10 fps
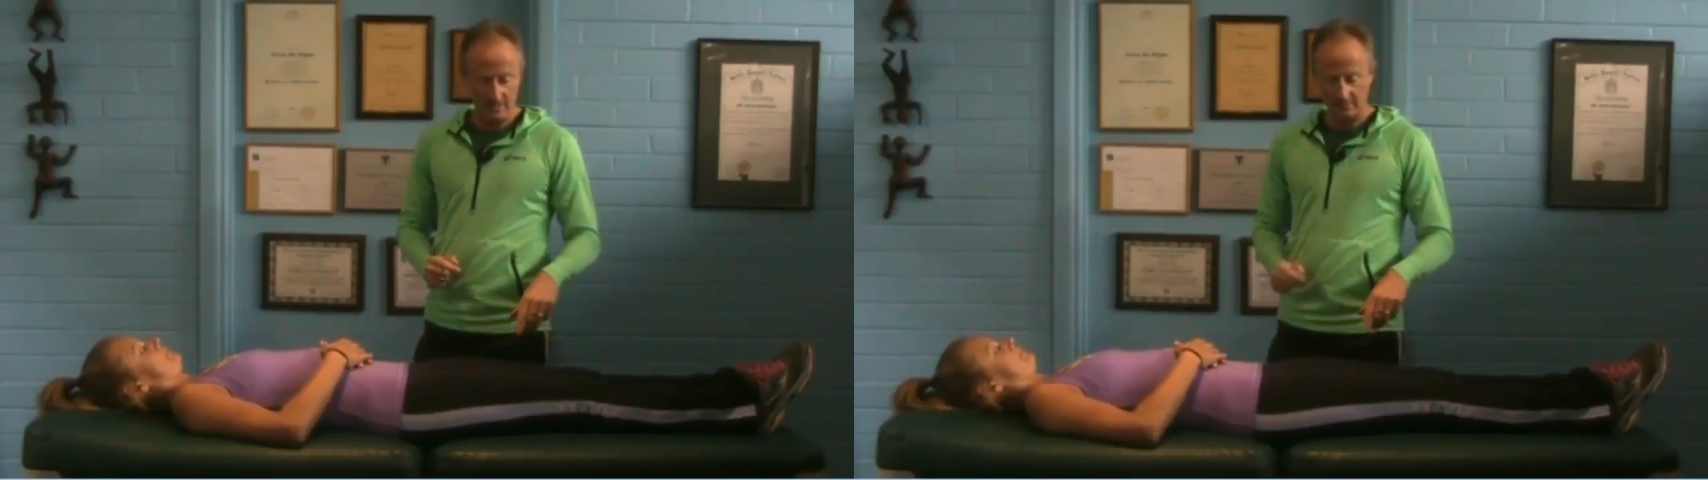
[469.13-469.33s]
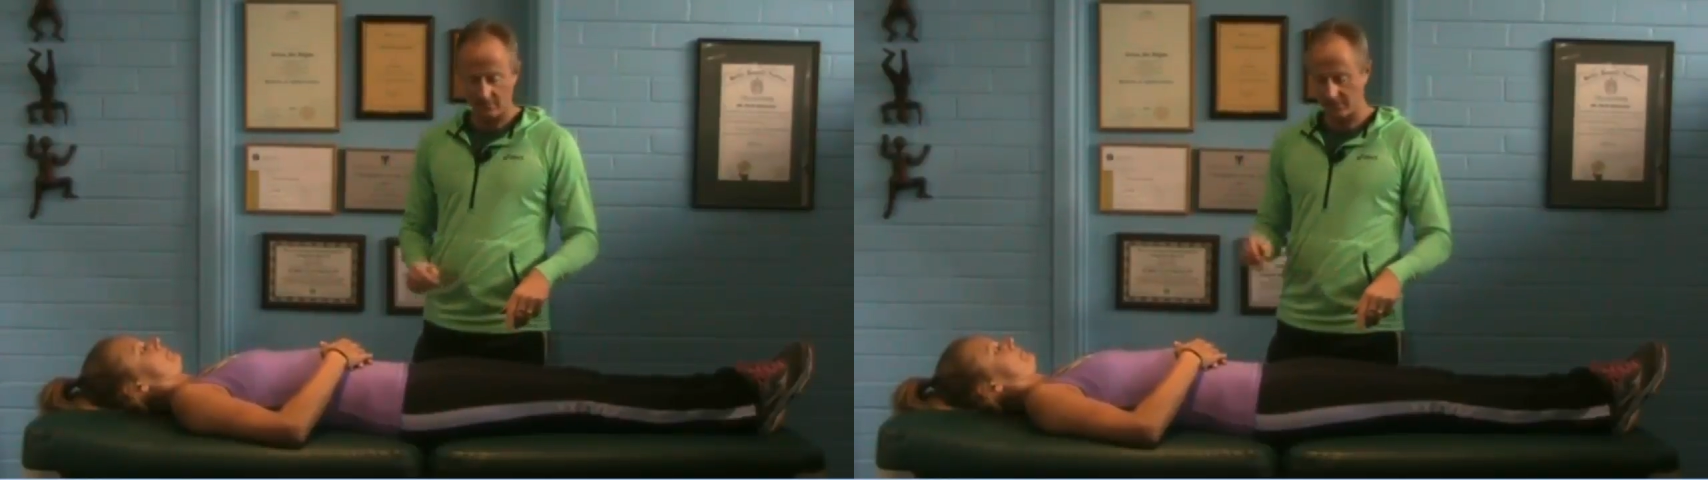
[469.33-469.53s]

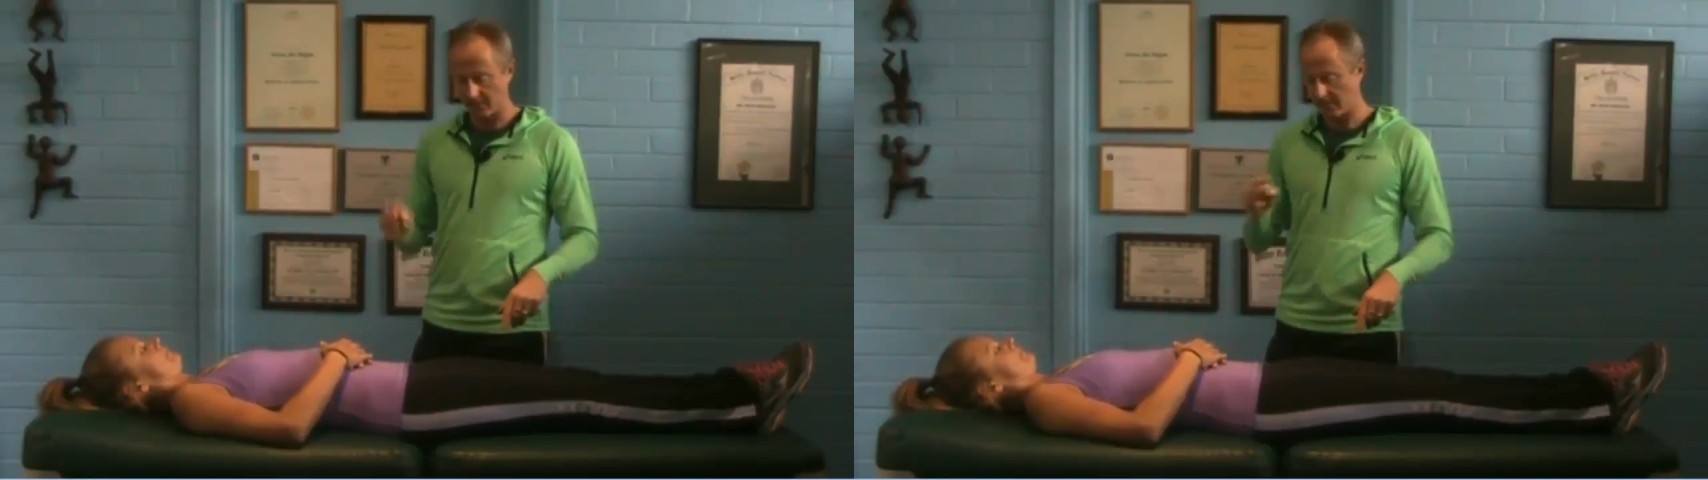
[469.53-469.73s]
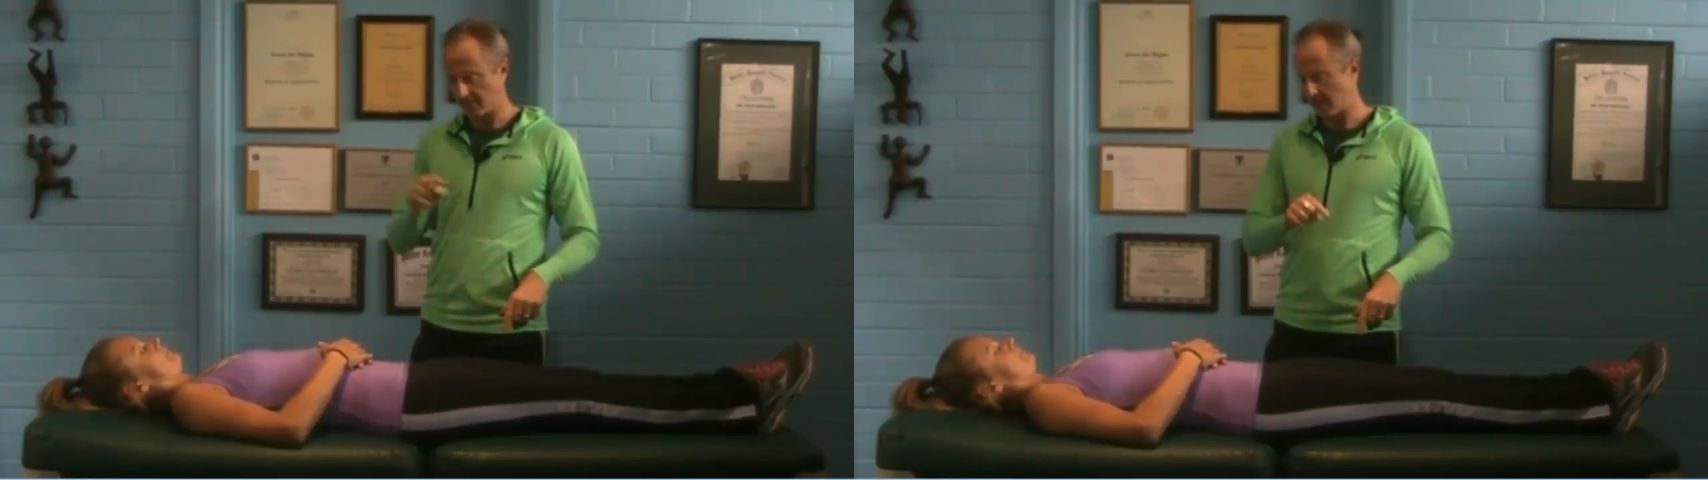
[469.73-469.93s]
So I'm just
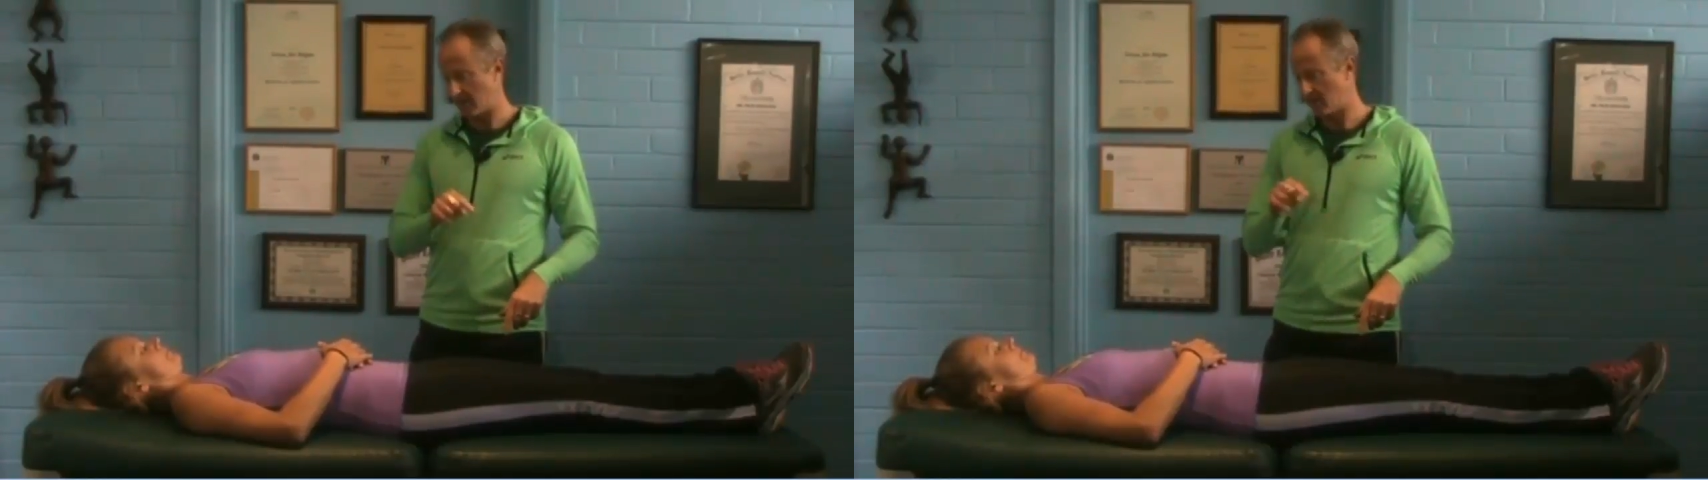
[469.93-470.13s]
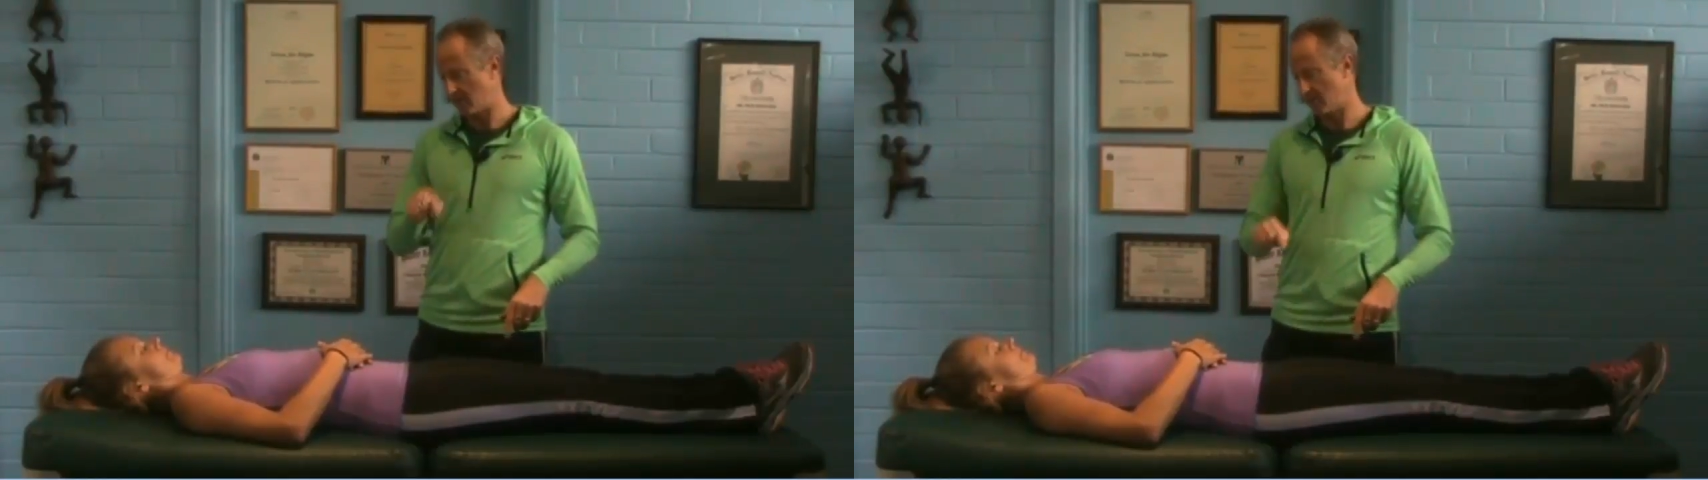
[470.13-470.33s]
going to
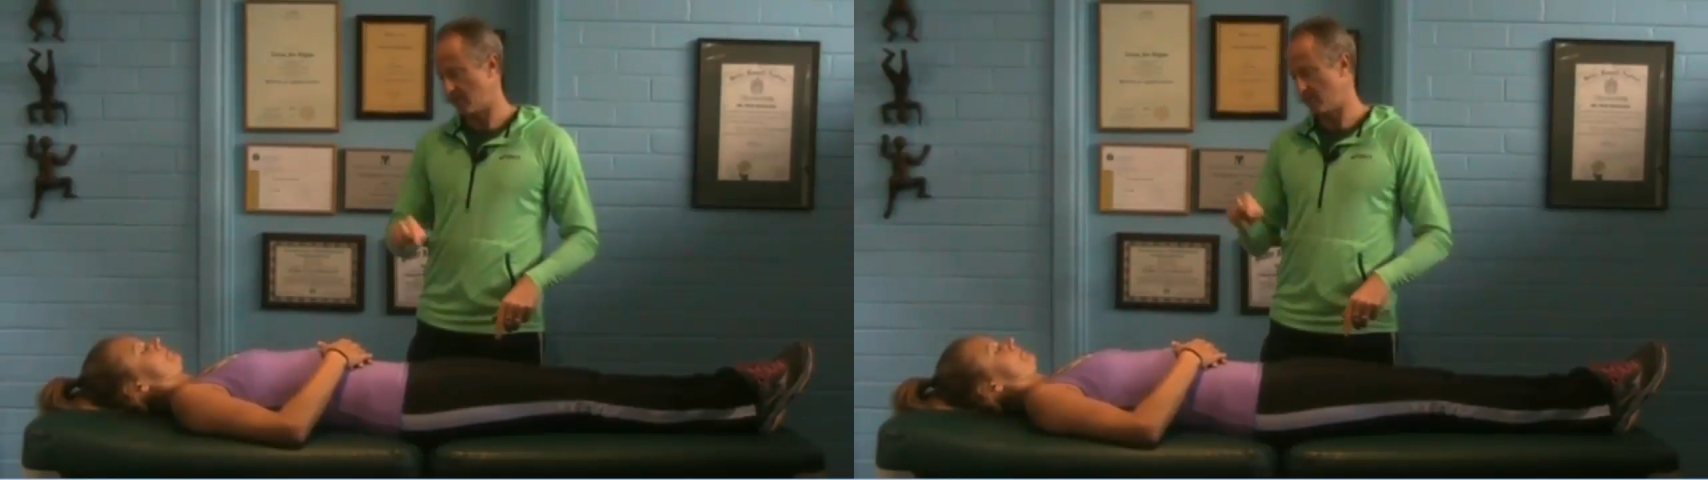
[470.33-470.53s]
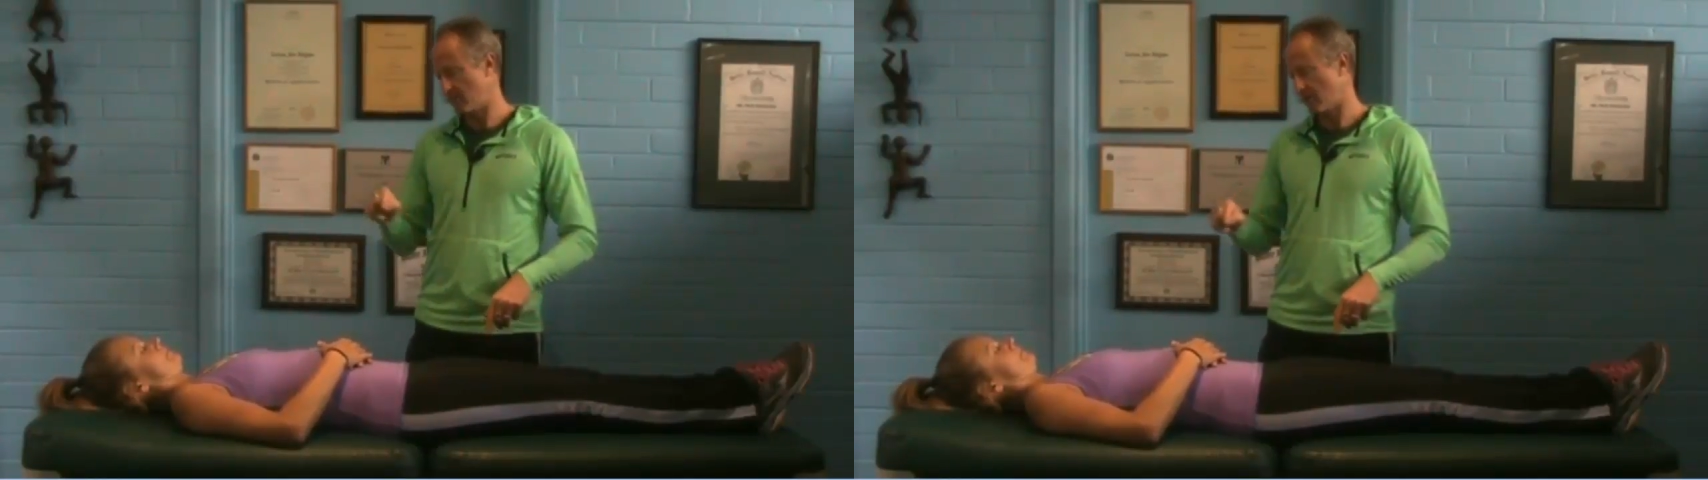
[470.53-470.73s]
take you through